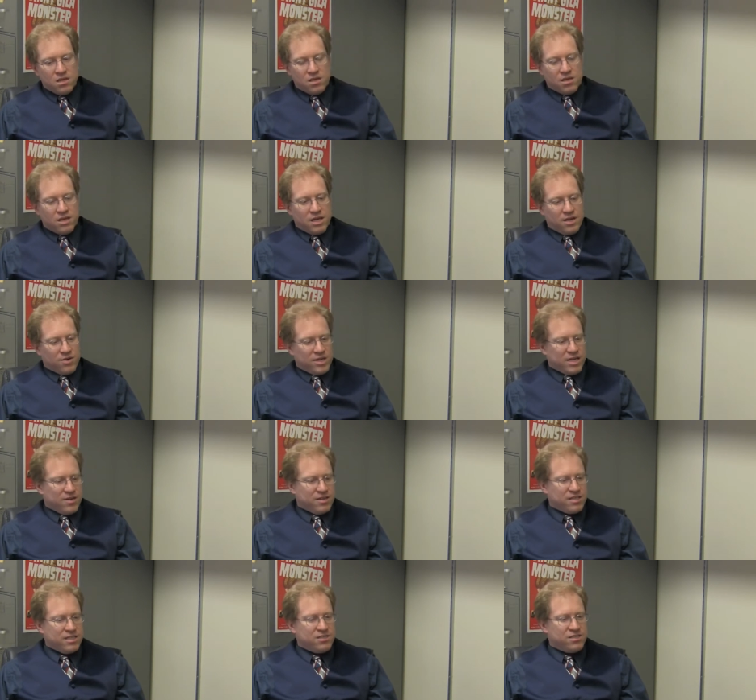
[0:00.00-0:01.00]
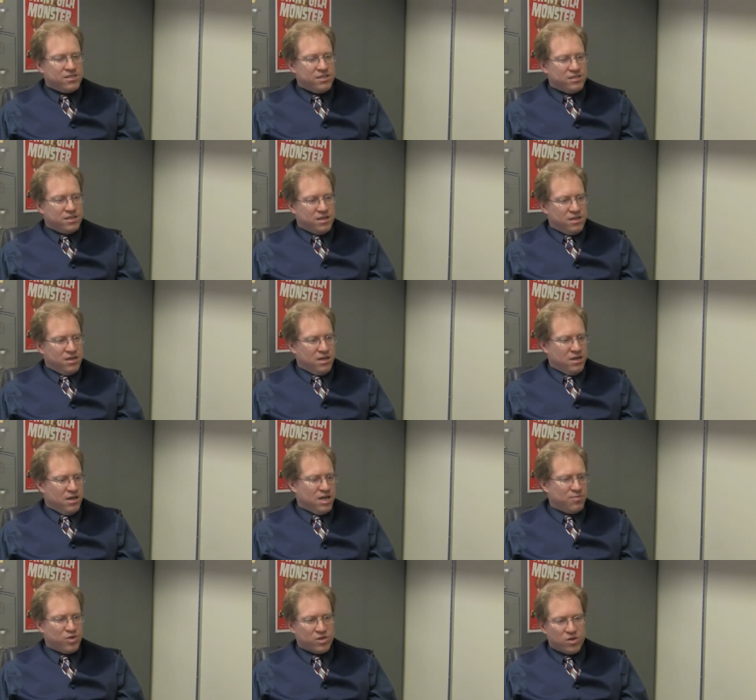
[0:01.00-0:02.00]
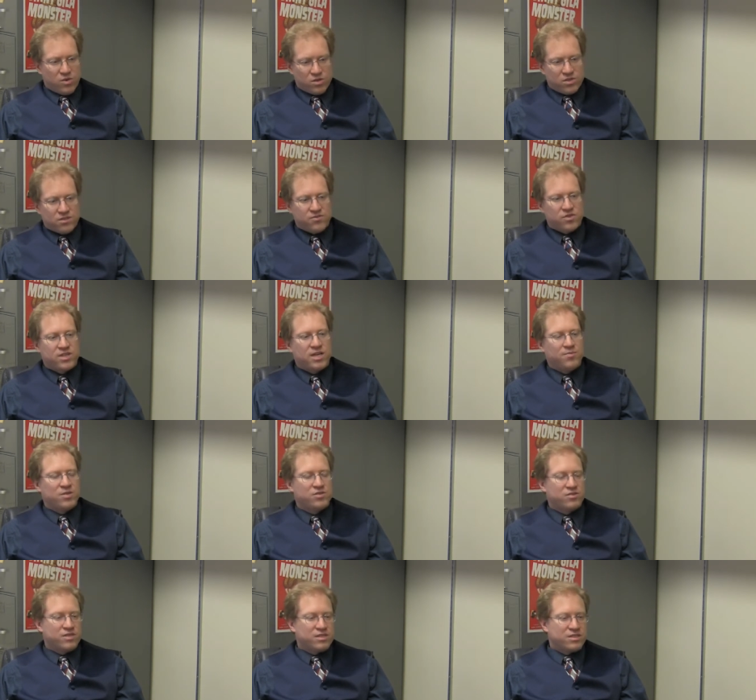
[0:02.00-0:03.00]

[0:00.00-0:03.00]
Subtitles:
Yeah, right now I teach these hybrid courses for chemistry.